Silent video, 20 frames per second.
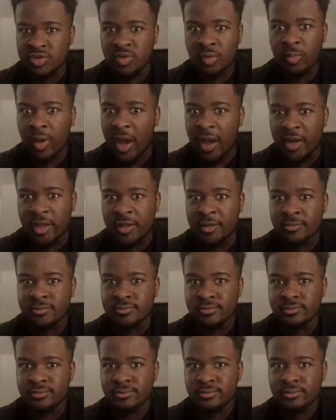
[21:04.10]
no body.
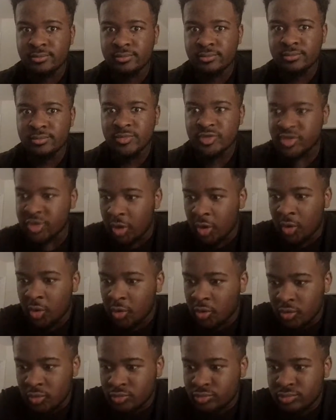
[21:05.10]

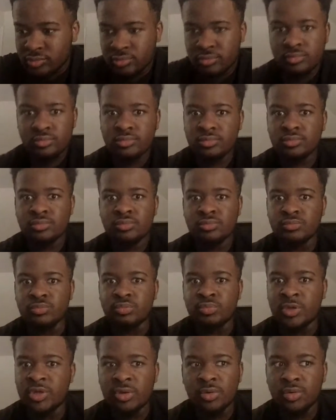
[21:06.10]
So
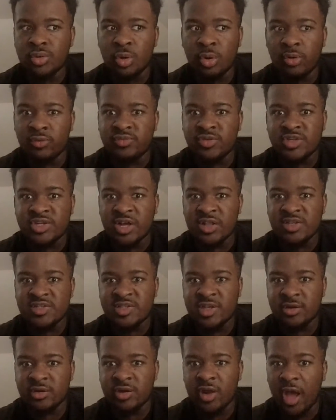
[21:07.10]
we don't know if T'Challa's
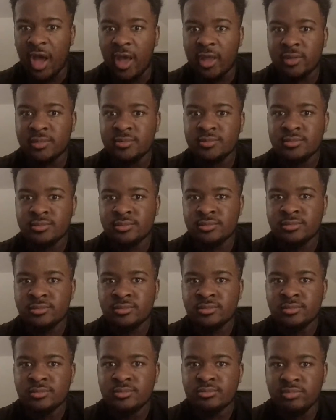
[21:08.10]
dead or not.
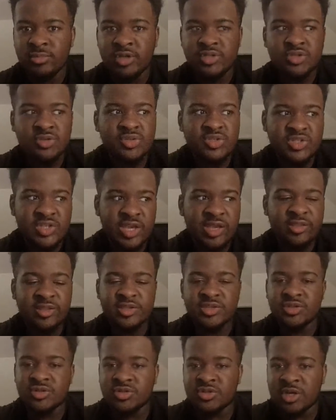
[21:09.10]
But you say
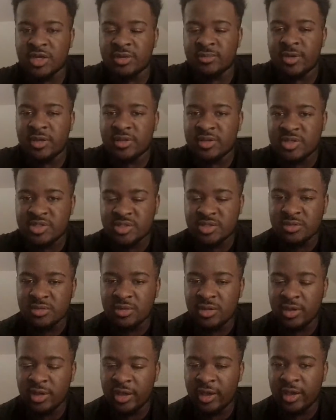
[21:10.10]
that you're trying to make this
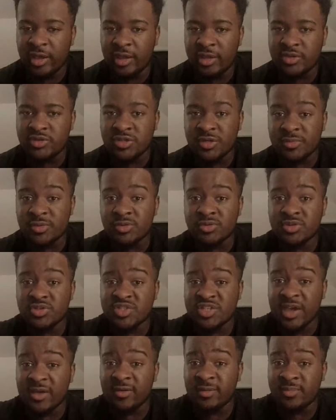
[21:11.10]
a tribute to
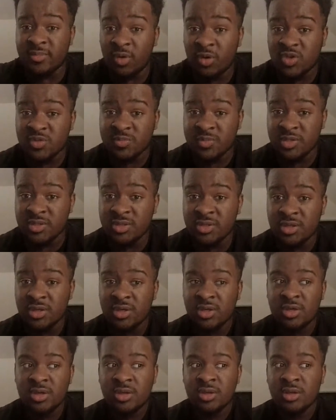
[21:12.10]
Chadwick Boseman
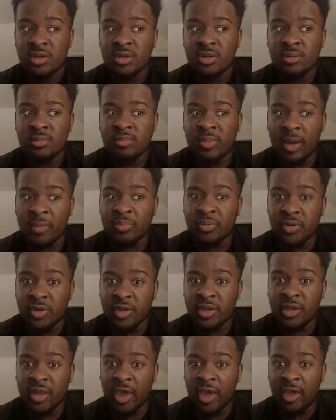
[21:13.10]
by
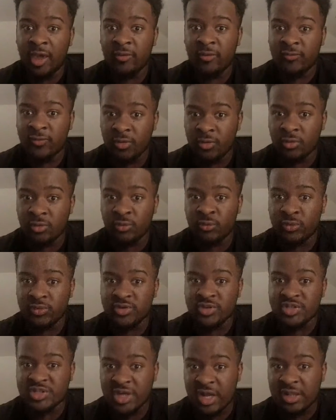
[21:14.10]
putting a funeral for
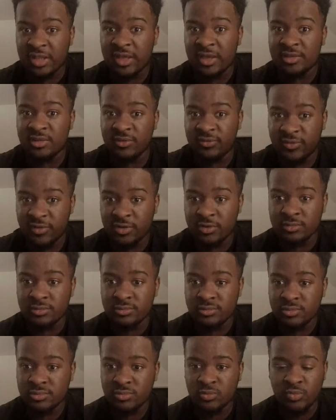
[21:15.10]
T'Challa in the film,
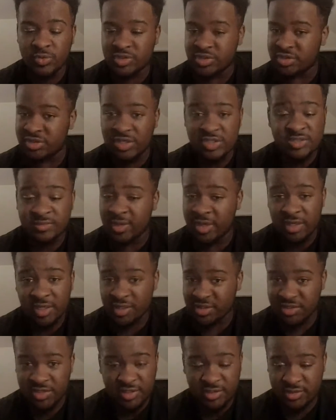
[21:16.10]
which doesn't make
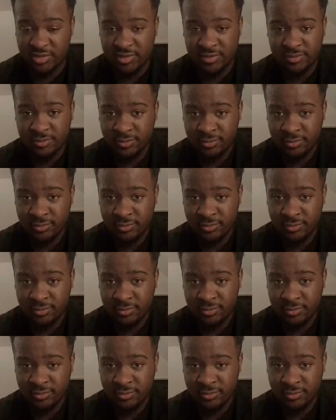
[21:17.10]
any sense.